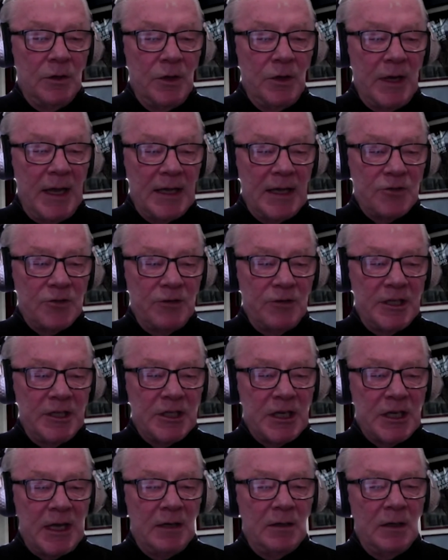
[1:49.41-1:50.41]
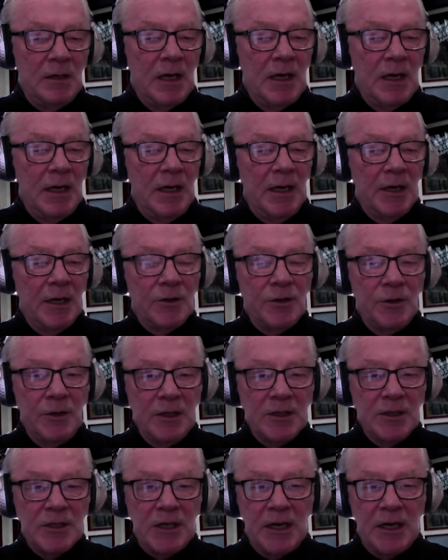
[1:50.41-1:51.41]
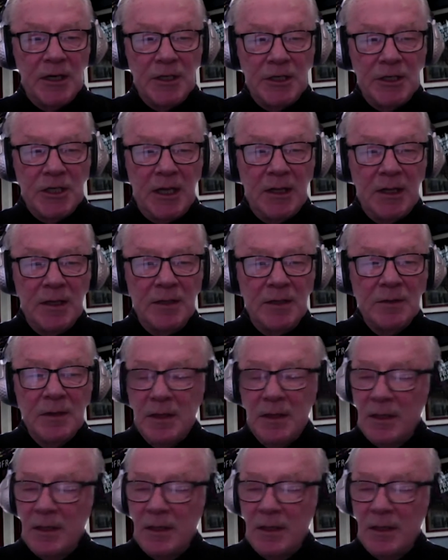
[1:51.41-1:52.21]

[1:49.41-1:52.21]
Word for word: who has reached out, including Senator Jehlen.